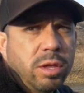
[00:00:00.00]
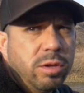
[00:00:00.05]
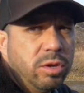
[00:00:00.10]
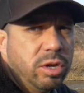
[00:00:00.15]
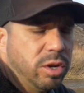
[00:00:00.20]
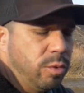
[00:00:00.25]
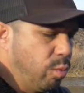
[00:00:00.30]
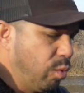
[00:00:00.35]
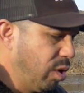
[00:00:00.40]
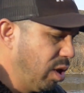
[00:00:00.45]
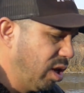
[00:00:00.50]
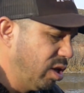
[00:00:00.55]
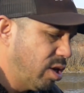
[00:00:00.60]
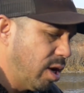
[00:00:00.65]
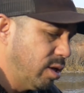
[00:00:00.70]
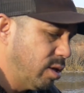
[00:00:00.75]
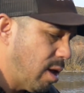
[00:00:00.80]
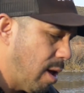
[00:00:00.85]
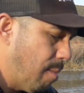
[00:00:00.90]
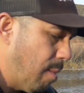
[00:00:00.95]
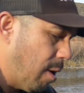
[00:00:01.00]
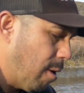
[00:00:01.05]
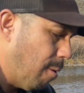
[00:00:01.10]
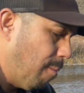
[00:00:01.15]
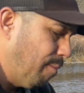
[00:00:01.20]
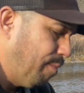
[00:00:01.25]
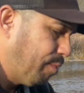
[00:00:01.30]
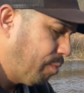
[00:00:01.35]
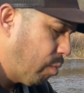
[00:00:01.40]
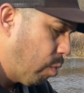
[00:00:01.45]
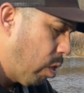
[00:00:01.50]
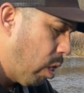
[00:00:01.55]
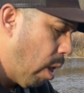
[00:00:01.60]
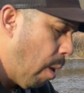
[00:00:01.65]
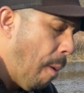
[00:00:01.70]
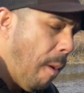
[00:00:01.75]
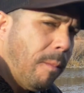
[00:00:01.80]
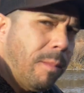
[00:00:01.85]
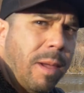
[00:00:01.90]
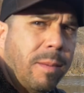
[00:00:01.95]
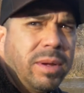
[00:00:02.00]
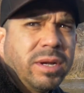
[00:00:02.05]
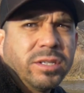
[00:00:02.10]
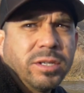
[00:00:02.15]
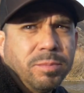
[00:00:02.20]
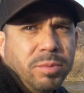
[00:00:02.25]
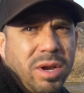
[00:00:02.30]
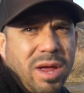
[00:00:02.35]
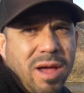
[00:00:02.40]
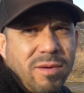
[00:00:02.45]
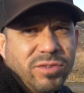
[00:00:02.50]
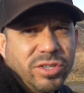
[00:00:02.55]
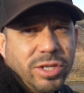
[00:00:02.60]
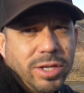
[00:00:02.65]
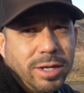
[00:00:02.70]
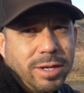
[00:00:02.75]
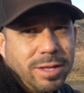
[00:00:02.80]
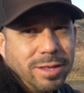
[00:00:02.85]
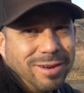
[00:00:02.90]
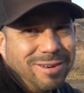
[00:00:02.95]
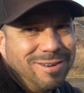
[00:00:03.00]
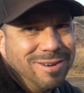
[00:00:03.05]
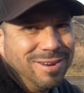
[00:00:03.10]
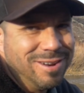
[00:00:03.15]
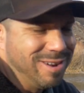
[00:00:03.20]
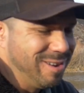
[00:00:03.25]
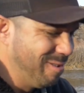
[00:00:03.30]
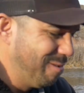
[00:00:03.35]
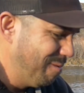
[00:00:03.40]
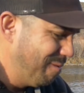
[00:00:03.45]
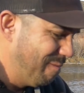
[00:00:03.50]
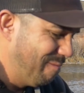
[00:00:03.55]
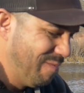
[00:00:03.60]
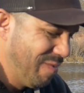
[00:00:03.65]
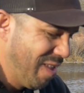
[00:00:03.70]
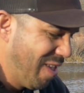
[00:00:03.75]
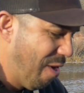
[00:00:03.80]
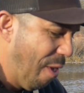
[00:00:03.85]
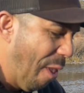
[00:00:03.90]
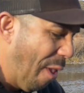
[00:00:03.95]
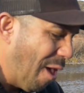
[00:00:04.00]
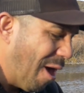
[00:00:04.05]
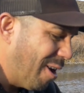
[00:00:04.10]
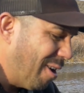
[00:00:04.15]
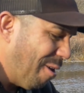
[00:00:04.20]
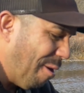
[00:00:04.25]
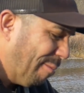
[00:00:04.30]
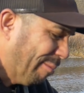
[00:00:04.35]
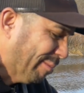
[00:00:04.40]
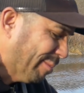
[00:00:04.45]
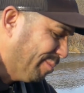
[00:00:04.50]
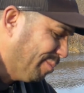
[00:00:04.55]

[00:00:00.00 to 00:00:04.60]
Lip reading: You can really taste that butter. Maybe because I put a half a stick in there. I know.